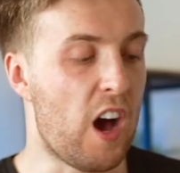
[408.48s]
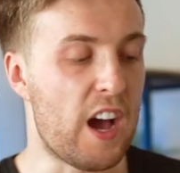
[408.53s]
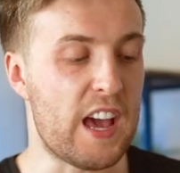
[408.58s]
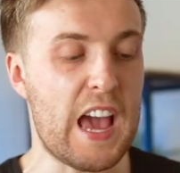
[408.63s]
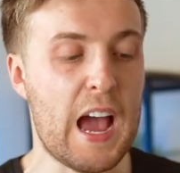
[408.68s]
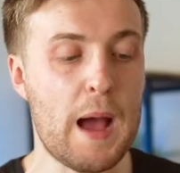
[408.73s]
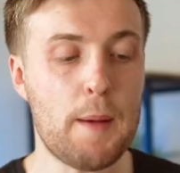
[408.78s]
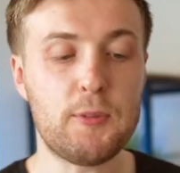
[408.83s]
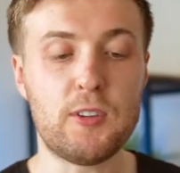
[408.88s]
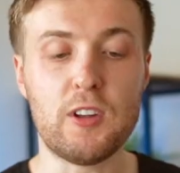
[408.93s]
I
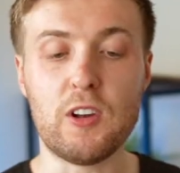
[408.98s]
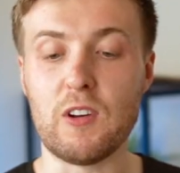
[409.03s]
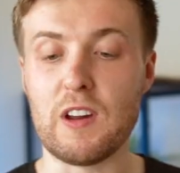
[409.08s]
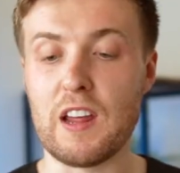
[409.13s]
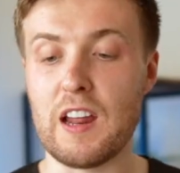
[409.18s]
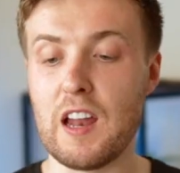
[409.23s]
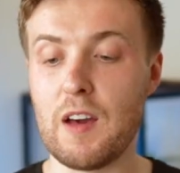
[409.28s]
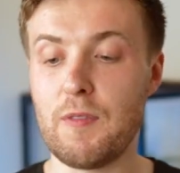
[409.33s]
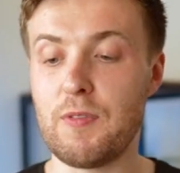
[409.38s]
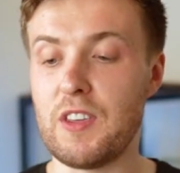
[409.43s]

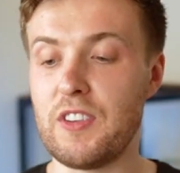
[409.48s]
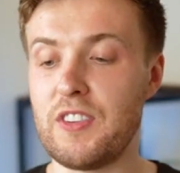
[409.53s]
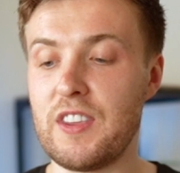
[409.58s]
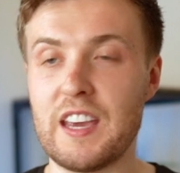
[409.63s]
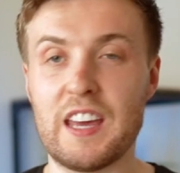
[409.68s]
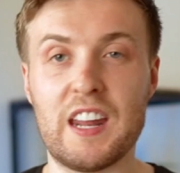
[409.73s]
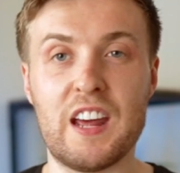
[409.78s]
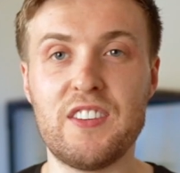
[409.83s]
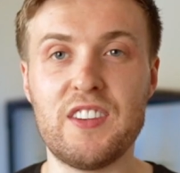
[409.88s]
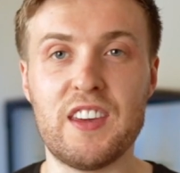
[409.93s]
absolutely love this
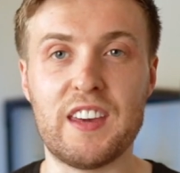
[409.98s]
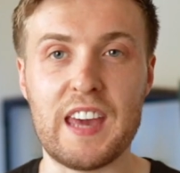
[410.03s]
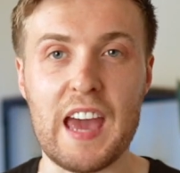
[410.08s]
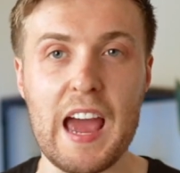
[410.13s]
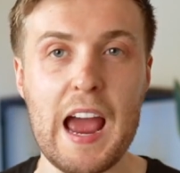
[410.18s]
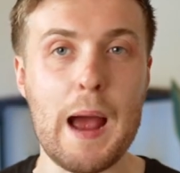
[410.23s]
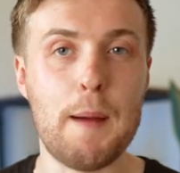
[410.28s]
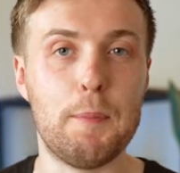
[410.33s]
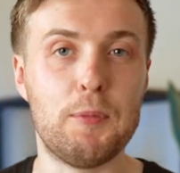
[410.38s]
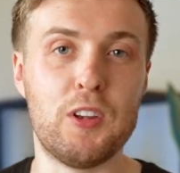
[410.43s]
thing and I take it
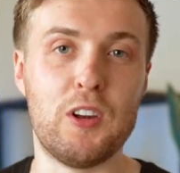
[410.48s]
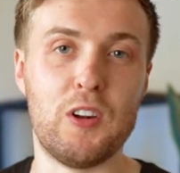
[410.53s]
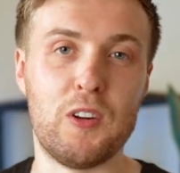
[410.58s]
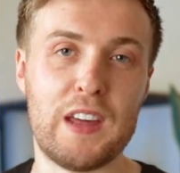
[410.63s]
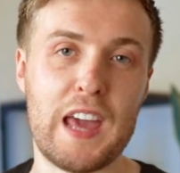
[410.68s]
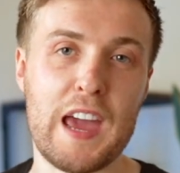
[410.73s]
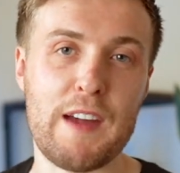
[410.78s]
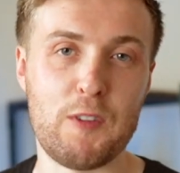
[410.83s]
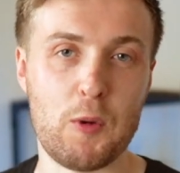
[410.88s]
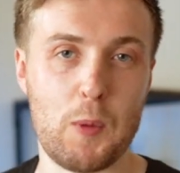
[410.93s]

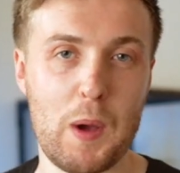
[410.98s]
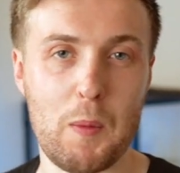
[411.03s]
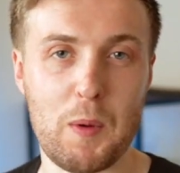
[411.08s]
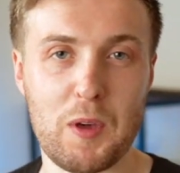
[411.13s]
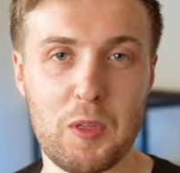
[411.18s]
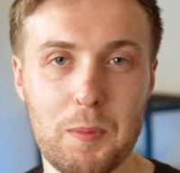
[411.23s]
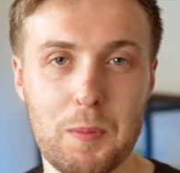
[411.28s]
absolutely everywhere with